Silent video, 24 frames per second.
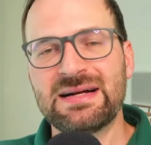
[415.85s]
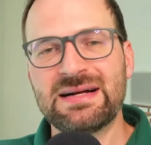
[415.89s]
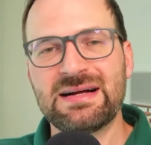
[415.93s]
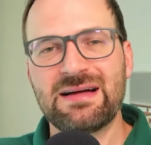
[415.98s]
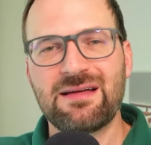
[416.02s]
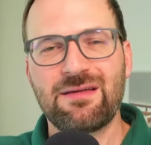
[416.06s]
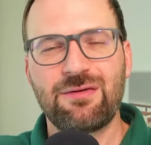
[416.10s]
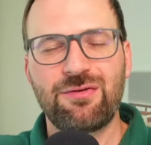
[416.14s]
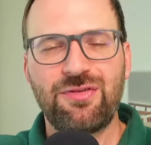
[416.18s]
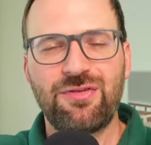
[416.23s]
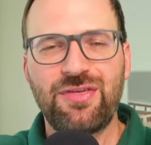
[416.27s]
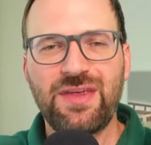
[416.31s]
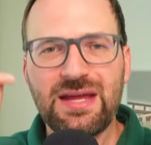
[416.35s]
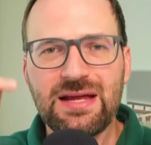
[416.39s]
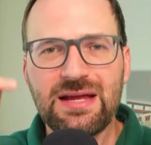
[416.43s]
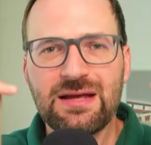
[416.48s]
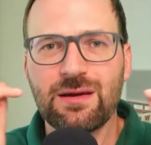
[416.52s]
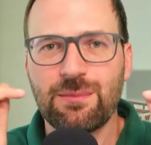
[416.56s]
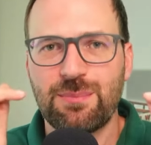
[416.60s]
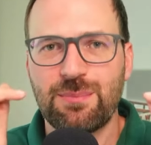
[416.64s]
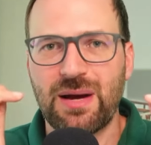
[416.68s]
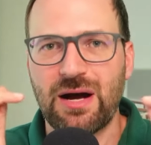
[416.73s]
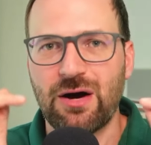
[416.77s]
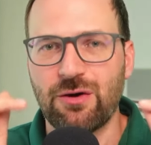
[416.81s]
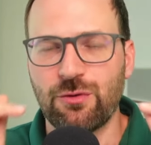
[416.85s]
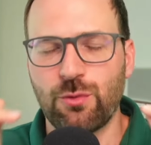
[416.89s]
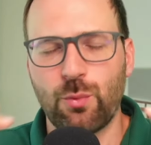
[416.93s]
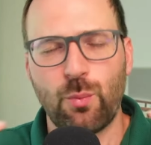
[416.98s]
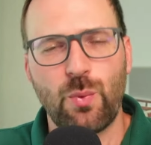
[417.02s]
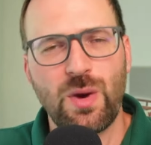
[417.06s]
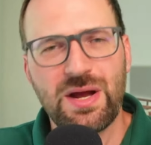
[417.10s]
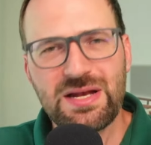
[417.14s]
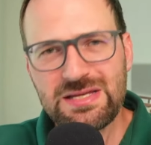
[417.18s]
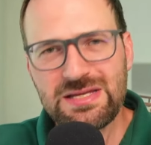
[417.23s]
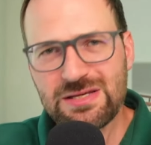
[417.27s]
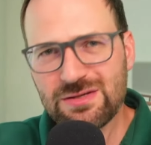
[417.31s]
think about
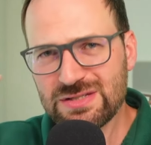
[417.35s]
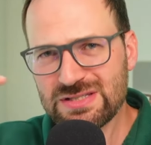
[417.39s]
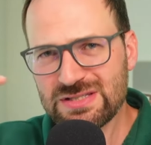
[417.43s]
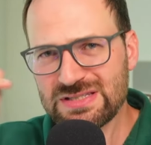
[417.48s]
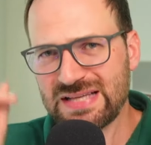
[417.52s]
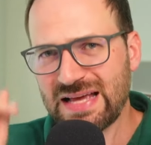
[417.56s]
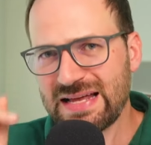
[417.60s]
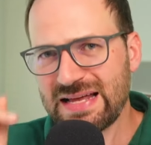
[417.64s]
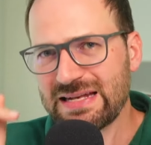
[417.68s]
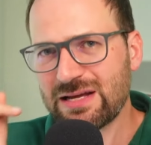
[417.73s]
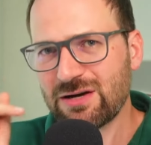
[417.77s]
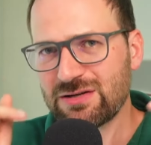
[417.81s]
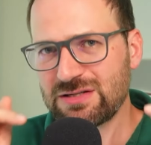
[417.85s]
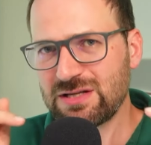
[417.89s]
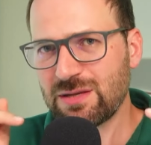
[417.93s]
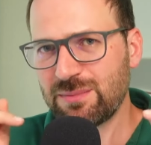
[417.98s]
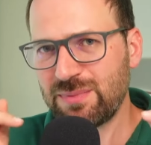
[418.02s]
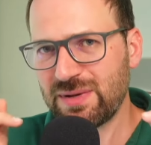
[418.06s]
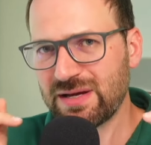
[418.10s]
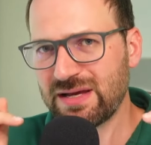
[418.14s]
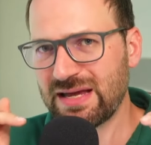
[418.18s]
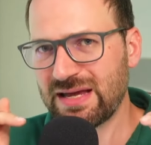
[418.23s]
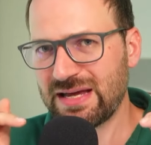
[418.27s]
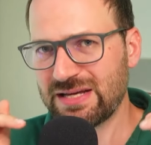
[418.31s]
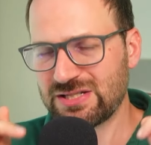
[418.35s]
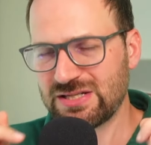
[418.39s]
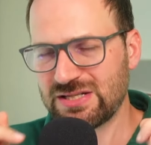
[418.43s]
when you send out your application.